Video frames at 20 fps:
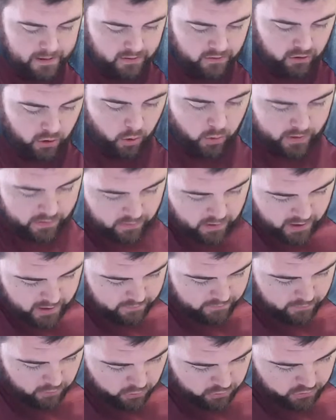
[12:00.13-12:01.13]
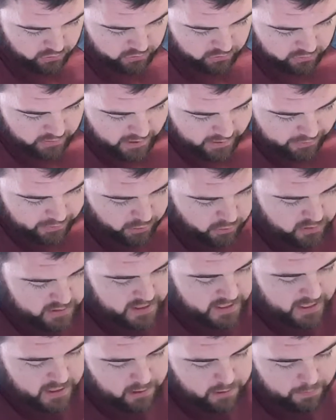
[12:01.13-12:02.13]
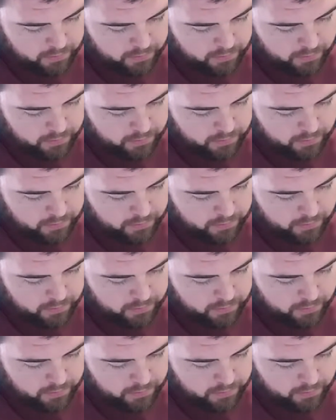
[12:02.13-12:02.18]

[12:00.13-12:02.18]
And so in verses 13,